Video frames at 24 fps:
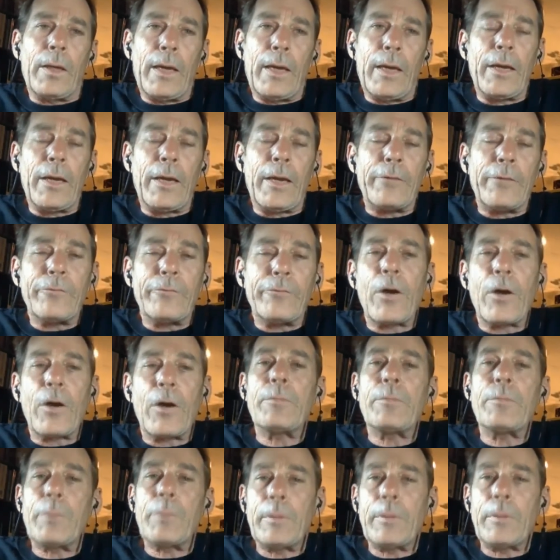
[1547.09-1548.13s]
and I
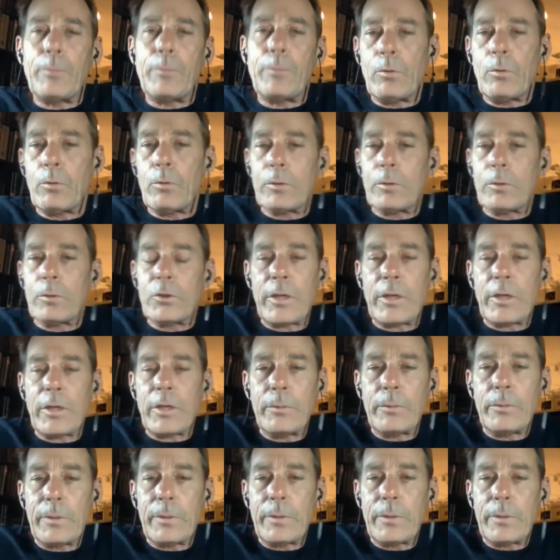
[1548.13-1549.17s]
find people who are
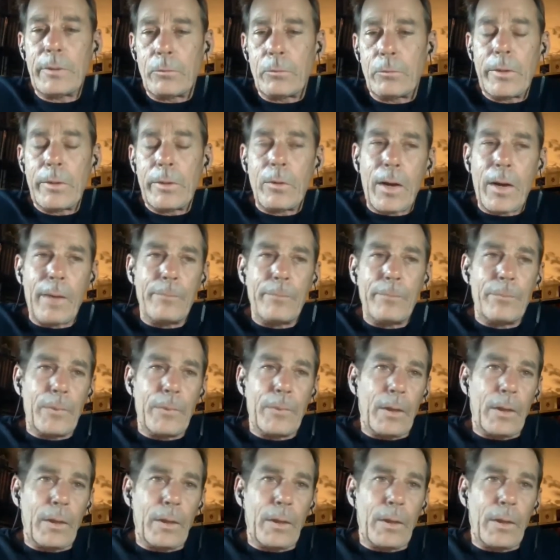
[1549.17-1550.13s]
genuine and real. Um,